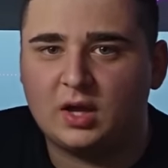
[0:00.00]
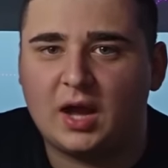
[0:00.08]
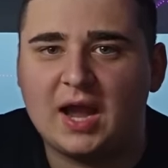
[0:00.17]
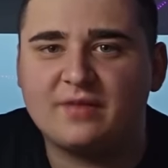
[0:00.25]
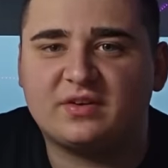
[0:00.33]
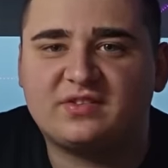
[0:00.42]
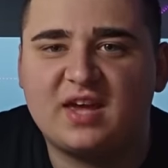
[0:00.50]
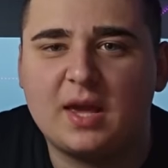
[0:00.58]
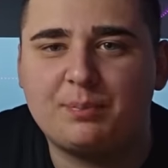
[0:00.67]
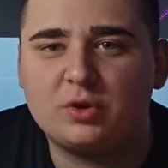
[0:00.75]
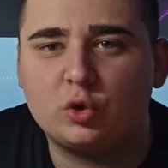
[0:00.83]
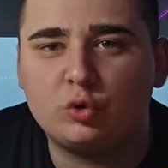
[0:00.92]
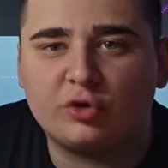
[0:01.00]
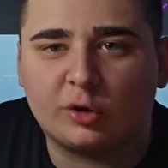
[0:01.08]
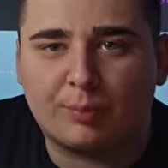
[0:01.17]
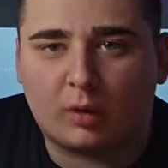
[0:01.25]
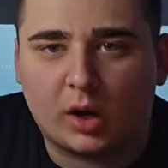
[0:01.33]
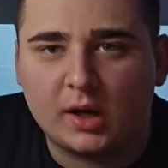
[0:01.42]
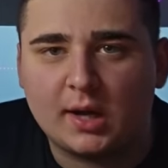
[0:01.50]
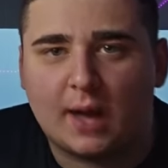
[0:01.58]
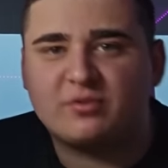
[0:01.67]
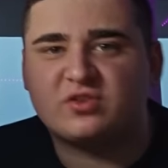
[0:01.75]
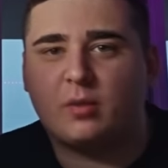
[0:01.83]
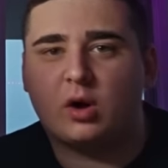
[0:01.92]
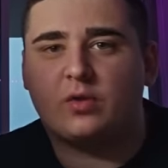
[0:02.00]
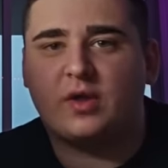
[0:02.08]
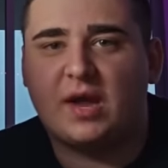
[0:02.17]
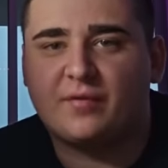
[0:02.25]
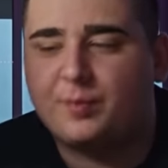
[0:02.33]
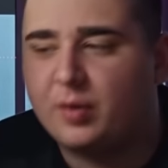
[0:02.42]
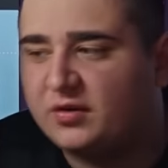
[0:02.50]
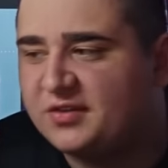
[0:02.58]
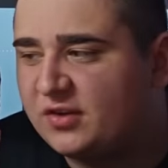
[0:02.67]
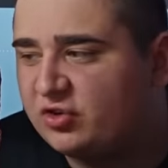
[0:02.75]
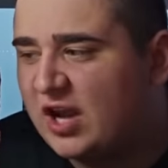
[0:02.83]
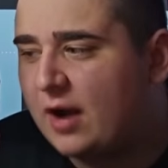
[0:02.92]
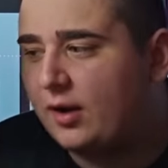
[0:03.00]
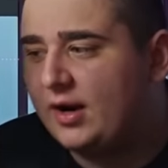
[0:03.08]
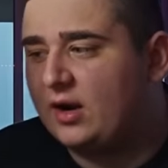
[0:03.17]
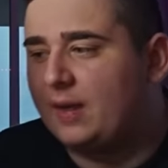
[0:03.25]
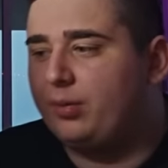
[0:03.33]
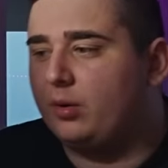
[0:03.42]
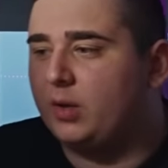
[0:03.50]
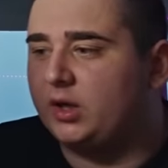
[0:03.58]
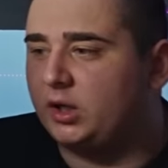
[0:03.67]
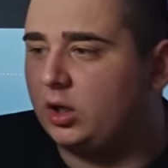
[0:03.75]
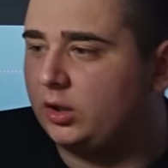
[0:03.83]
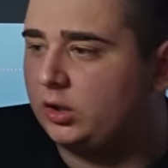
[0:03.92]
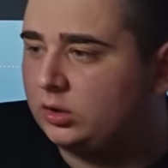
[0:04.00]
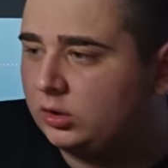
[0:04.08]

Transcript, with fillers: I have a tip. Use your brain. I'm smarter than every person in the chat right now, and I'd put money on it.